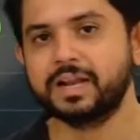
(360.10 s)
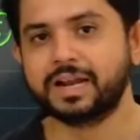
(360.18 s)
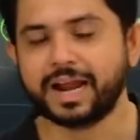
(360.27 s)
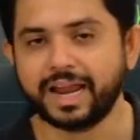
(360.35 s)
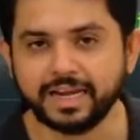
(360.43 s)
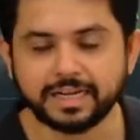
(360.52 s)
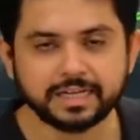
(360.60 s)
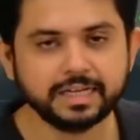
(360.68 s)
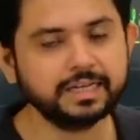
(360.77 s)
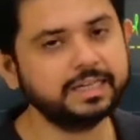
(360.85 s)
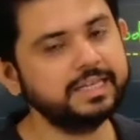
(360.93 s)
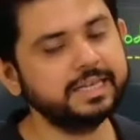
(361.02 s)
write
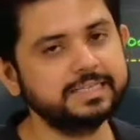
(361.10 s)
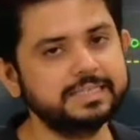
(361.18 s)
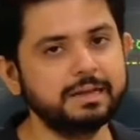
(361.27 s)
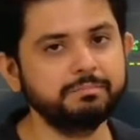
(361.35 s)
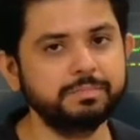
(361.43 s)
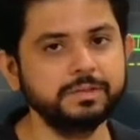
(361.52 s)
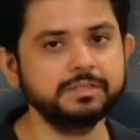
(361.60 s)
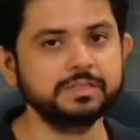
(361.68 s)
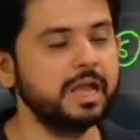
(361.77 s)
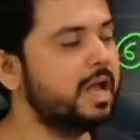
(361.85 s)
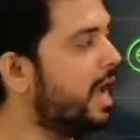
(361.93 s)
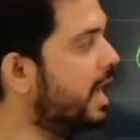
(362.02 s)
the examples
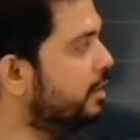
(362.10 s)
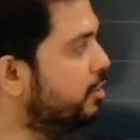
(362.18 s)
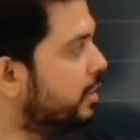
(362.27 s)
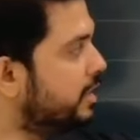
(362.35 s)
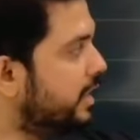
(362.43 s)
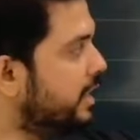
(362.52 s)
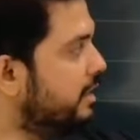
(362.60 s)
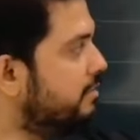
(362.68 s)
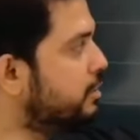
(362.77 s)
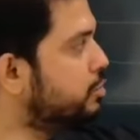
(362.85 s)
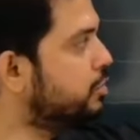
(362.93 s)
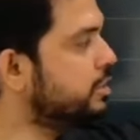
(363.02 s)
and you can then
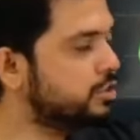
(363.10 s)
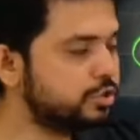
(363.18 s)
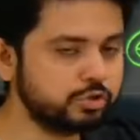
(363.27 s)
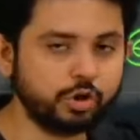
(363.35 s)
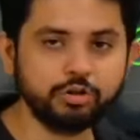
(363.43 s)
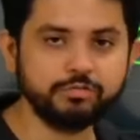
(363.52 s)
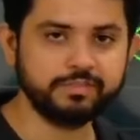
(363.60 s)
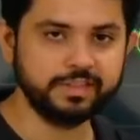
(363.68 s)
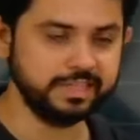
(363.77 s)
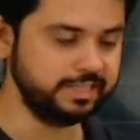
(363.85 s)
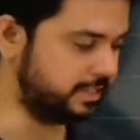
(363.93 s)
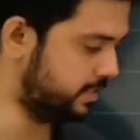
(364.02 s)
eventually solve
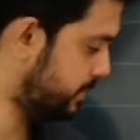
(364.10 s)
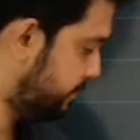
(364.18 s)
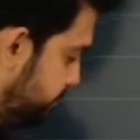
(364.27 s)
these.